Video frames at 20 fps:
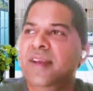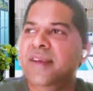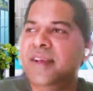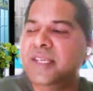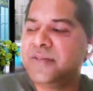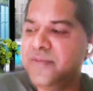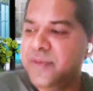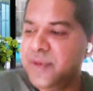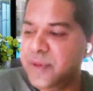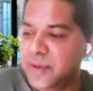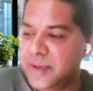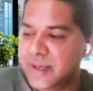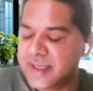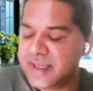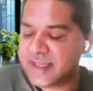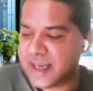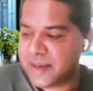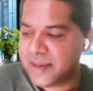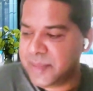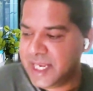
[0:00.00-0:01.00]
yeah, next few
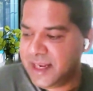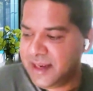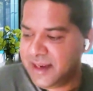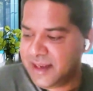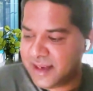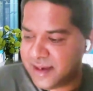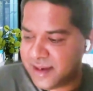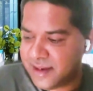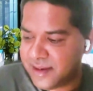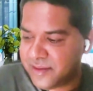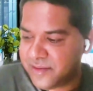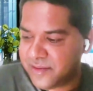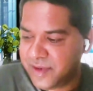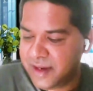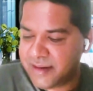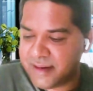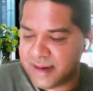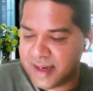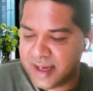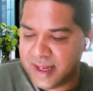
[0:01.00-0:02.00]
years, I mean, uh,
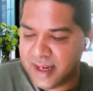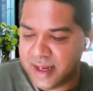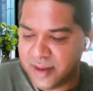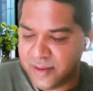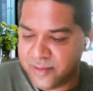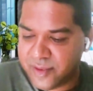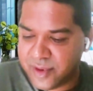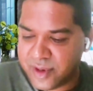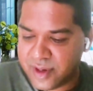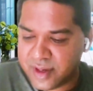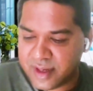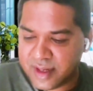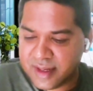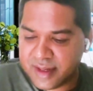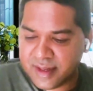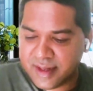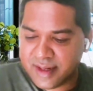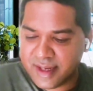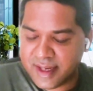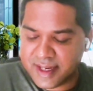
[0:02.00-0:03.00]
we really want
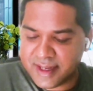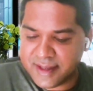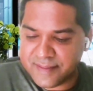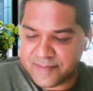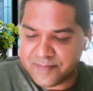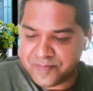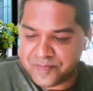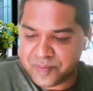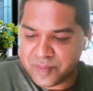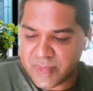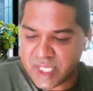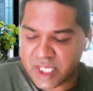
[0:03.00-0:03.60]
um,